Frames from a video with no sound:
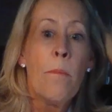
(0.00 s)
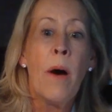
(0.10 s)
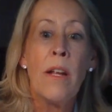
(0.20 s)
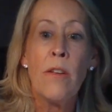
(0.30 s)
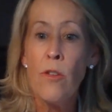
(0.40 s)

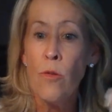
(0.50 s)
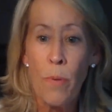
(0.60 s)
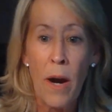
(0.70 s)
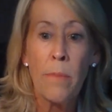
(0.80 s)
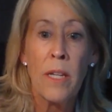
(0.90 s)
but you
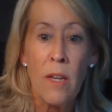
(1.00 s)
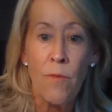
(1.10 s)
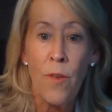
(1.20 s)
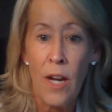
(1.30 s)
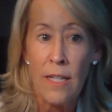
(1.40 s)
probably can
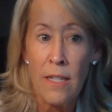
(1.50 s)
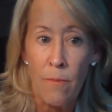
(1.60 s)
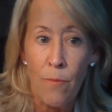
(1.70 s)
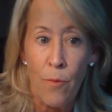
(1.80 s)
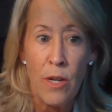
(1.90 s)
find
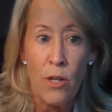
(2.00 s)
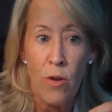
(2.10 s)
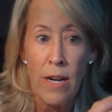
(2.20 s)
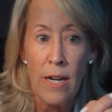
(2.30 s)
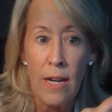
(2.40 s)
some free
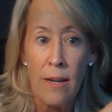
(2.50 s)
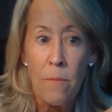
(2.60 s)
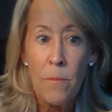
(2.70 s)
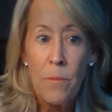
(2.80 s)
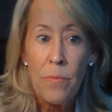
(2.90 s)
training
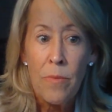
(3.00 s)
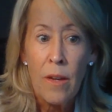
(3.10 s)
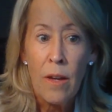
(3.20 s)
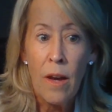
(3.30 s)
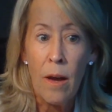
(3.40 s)

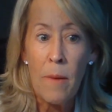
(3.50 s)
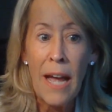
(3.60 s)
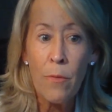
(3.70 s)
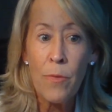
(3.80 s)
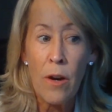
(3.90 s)

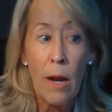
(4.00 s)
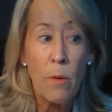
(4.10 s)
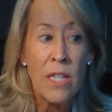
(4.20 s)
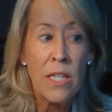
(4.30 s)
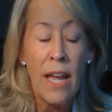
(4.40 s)
out there. I
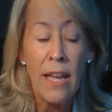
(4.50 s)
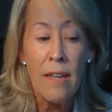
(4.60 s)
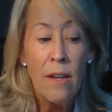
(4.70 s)
would say